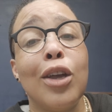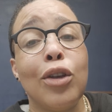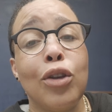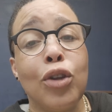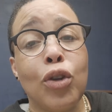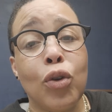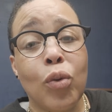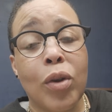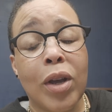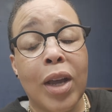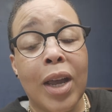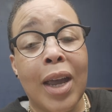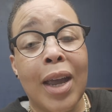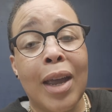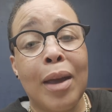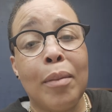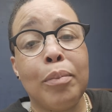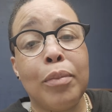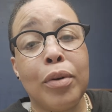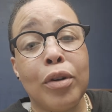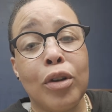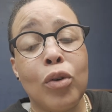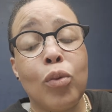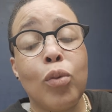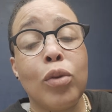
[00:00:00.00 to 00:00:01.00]
you can
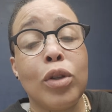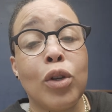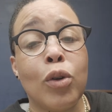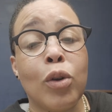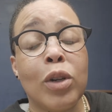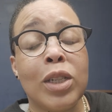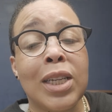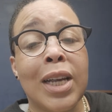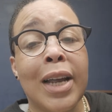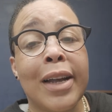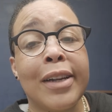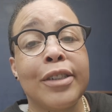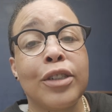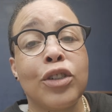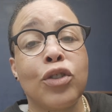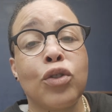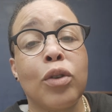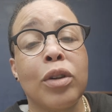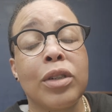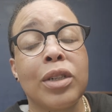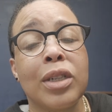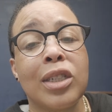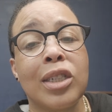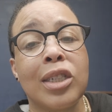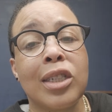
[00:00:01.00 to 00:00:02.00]
book with your tax
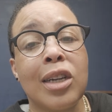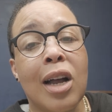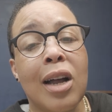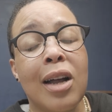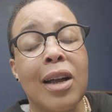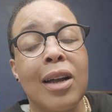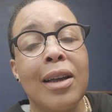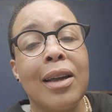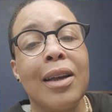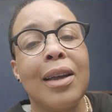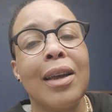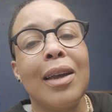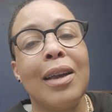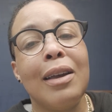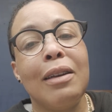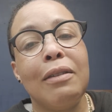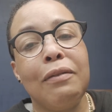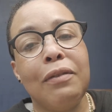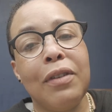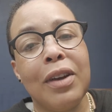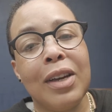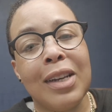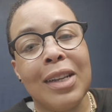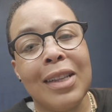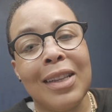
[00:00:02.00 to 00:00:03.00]
instructor, Sean,
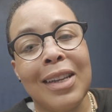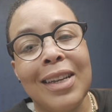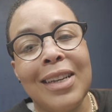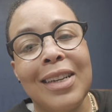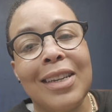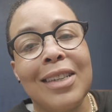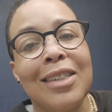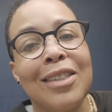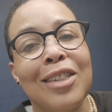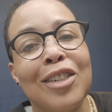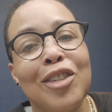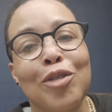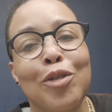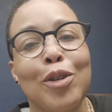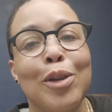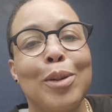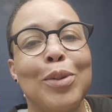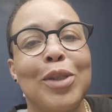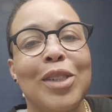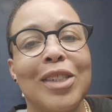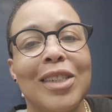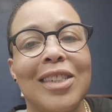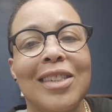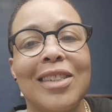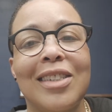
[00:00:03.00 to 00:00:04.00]
via the link in the
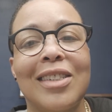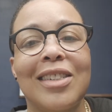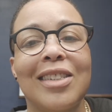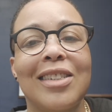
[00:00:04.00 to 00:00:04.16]
description.